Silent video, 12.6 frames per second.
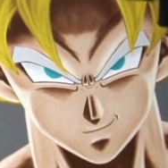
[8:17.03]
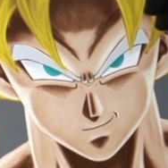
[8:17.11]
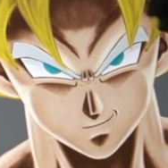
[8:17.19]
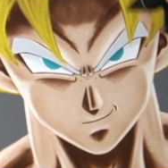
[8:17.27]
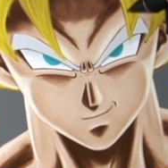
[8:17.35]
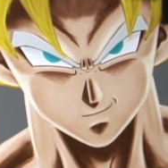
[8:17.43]

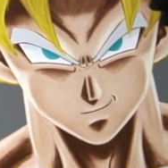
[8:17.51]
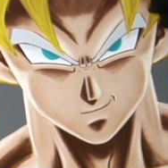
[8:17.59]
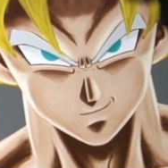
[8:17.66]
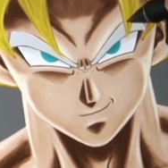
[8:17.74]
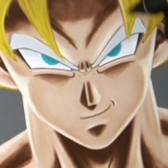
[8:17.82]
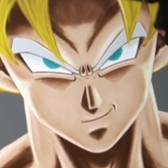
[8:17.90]
Now
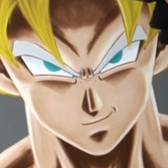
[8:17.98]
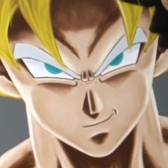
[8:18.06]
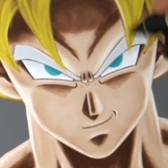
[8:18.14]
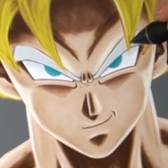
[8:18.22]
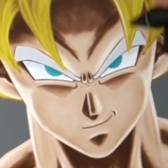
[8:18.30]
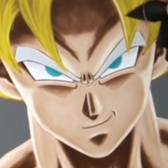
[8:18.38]
this is
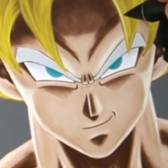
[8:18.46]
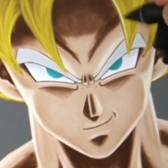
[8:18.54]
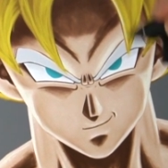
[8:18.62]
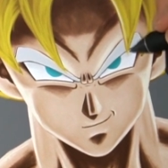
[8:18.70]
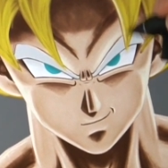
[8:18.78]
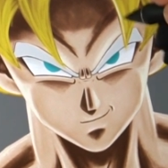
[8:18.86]
where all the
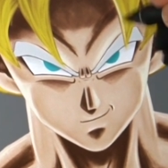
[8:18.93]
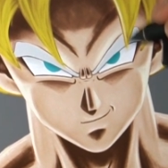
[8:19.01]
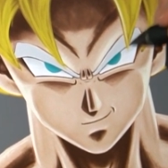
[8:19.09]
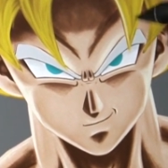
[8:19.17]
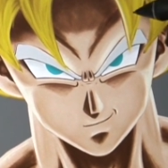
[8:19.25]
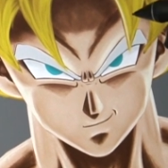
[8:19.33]
highlights
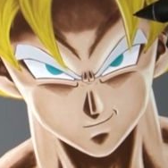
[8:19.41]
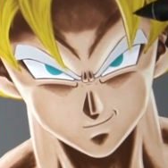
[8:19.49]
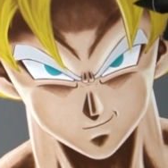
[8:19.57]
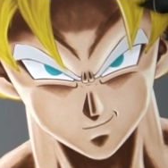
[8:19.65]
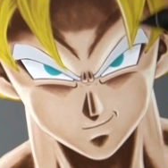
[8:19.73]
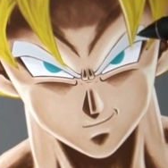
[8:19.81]
come in. This is
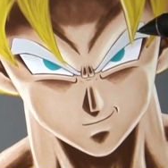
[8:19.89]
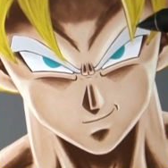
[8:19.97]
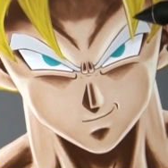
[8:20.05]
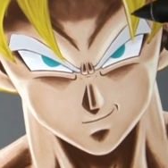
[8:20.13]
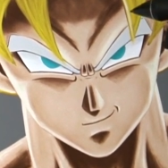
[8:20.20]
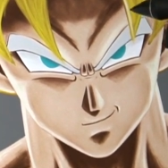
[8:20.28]
what's going to
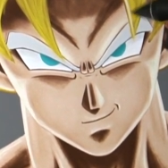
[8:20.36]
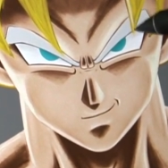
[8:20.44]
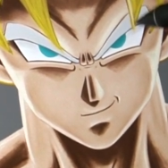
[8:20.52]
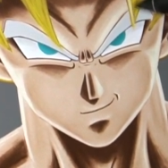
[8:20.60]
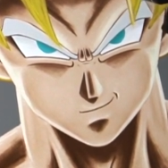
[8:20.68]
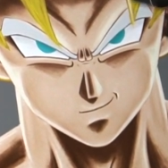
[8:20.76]
bring the
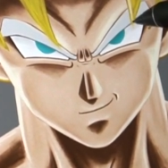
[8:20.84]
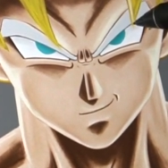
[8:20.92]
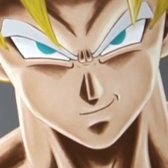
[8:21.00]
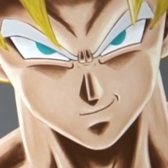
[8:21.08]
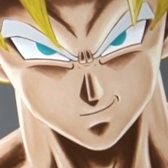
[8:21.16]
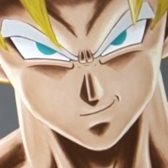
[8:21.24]
hair
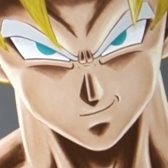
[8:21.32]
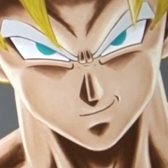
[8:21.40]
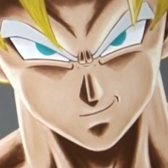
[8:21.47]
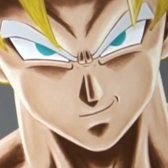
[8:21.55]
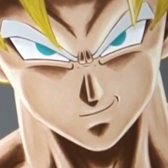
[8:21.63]
essentially to life.